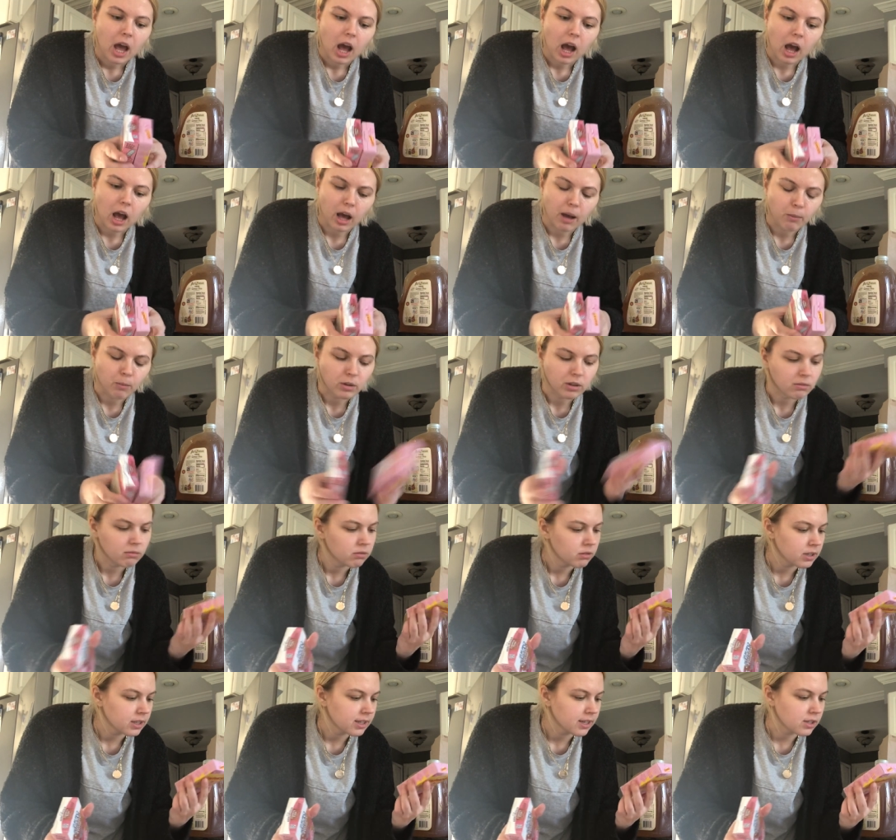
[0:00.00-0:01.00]
Well,
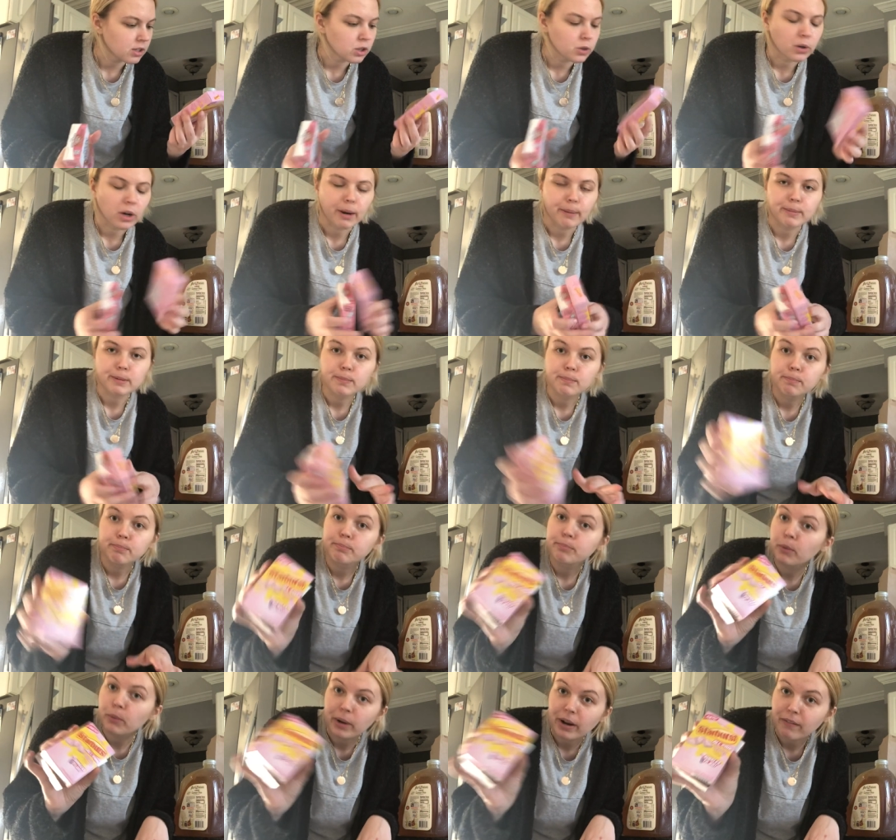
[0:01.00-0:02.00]
this has 2 carbs,
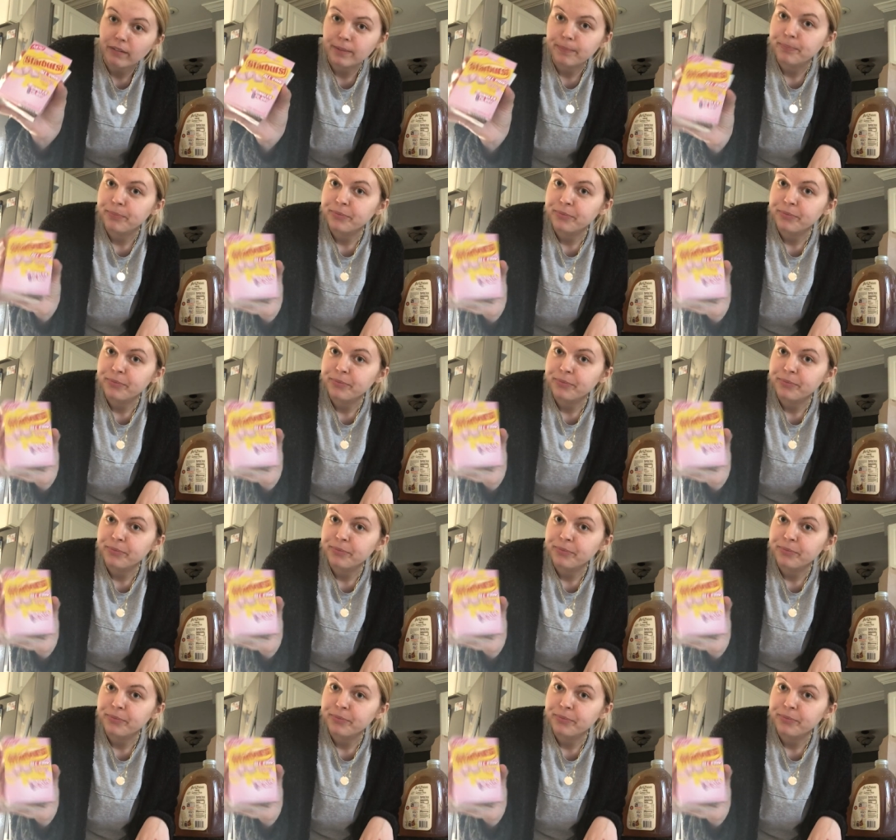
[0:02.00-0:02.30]
but whatever,